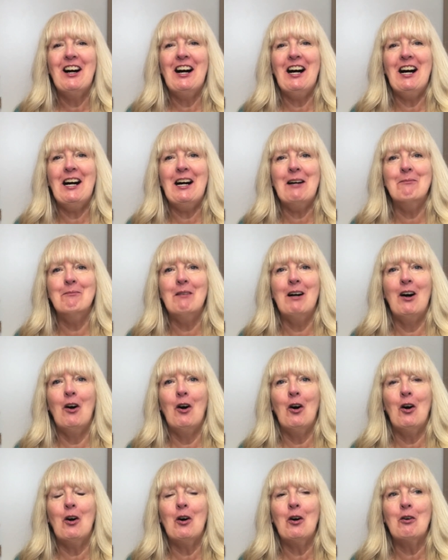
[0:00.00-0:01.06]
um,
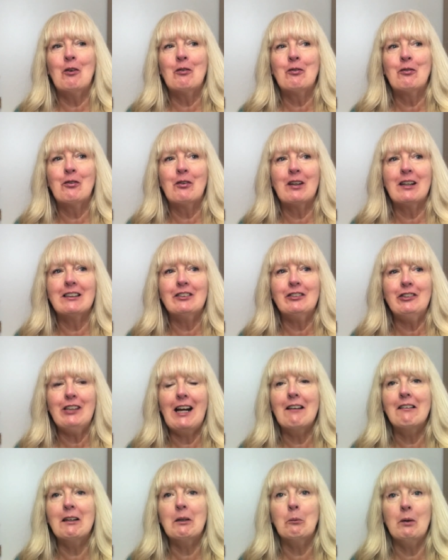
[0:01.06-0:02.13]
of
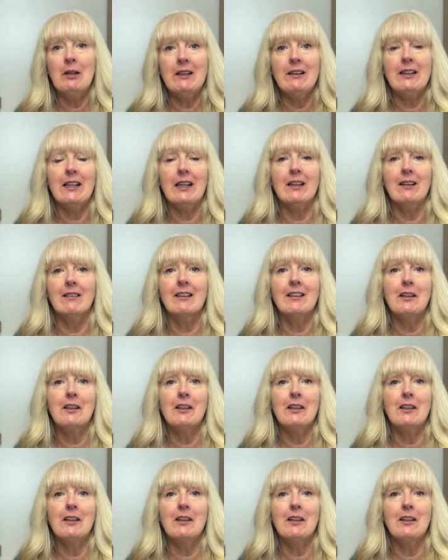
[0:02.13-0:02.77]
sharing with you